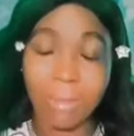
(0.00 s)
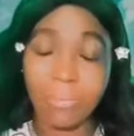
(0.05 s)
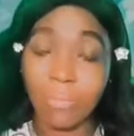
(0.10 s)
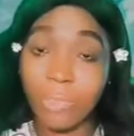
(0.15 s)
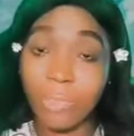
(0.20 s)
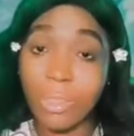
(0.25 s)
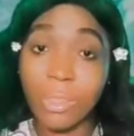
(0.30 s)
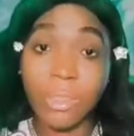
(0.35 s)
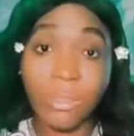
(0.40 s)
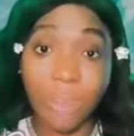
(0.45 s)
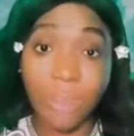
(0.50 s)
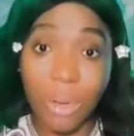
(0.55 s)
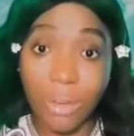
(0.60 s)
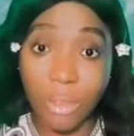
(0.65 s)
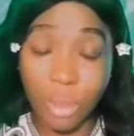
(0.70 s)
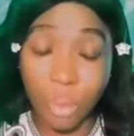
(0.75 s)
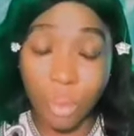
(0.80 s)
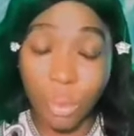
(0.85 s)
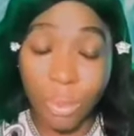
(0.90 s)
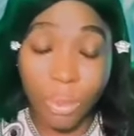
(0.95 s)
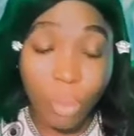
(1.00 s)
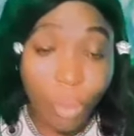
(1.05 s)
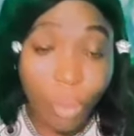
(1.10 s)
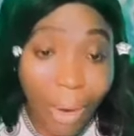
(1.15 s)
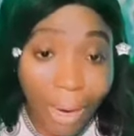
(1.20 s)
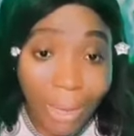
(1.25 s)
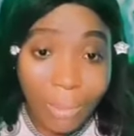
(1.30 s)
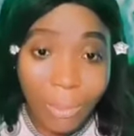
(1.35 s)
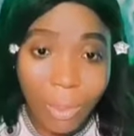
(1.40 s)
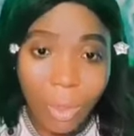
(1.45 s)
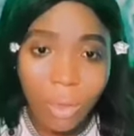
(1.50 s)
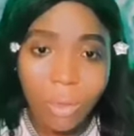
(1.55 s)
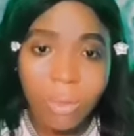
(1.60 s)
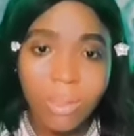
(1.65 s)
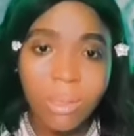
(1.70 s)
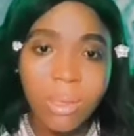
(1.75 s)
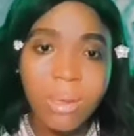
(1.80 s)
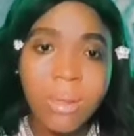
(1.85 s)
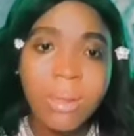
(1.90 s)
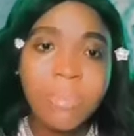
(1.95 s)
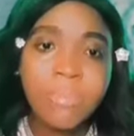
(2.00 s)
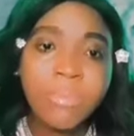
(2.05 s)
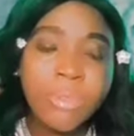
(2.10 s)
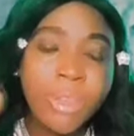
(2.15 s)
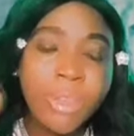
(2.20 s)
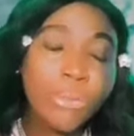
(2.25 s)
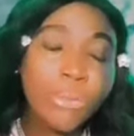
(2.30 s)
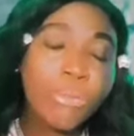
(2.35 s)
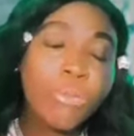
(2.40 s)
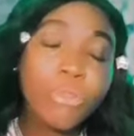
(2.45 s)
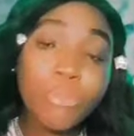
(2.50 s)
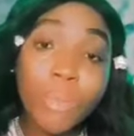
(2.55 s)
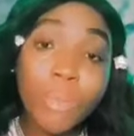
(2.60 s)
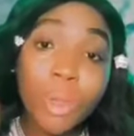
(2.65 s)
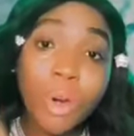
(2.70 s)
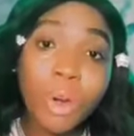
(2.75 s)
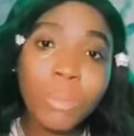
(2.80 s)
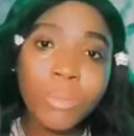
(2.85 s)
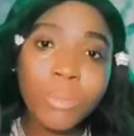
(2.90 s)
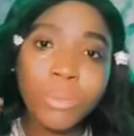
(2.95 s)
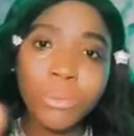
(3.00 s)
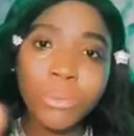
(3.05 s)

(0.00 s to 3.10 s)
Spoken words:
this is very sweet. Why? Because the food becomes